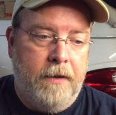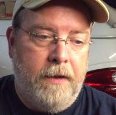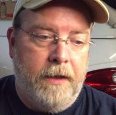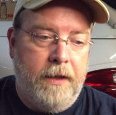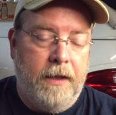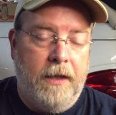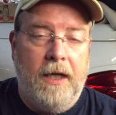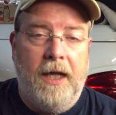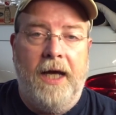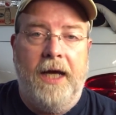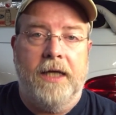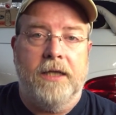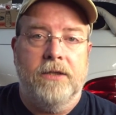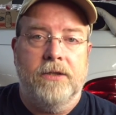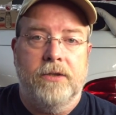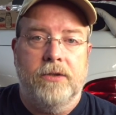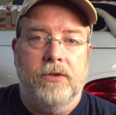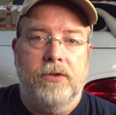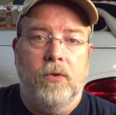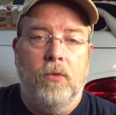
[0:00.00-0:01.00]
it lacks
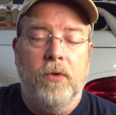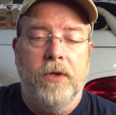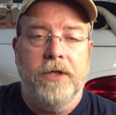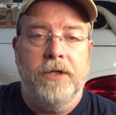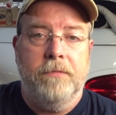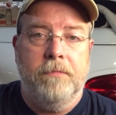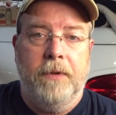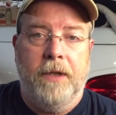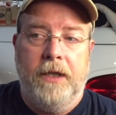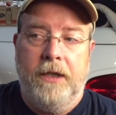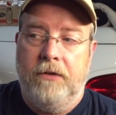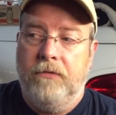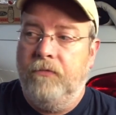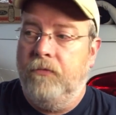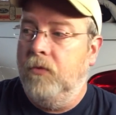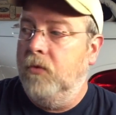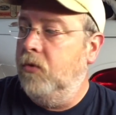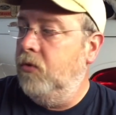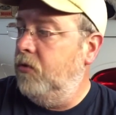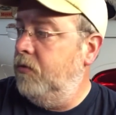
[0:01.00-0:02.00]
storage space
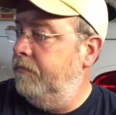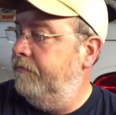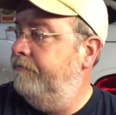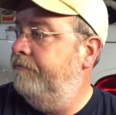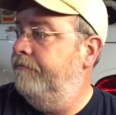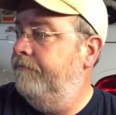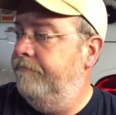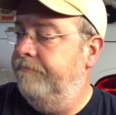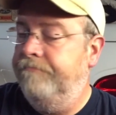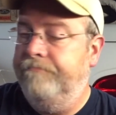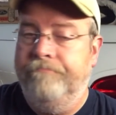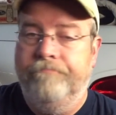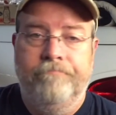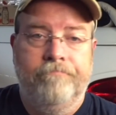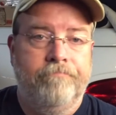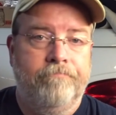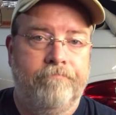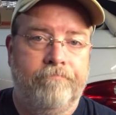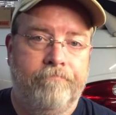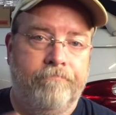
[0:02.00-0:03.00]
for
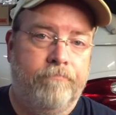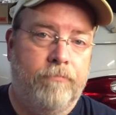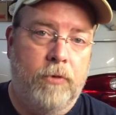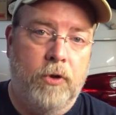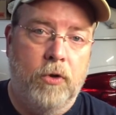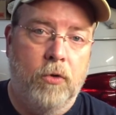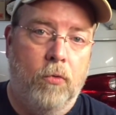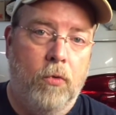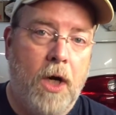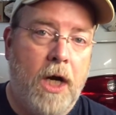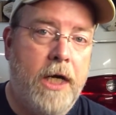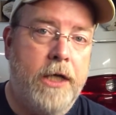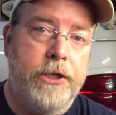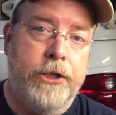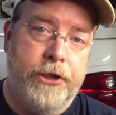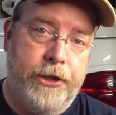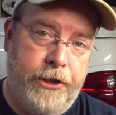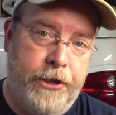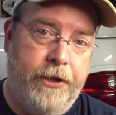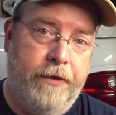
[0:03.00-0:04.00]

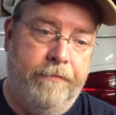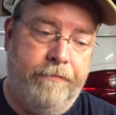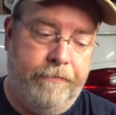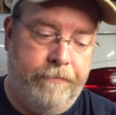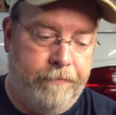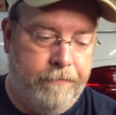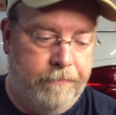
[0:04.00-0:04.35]
garage stuff.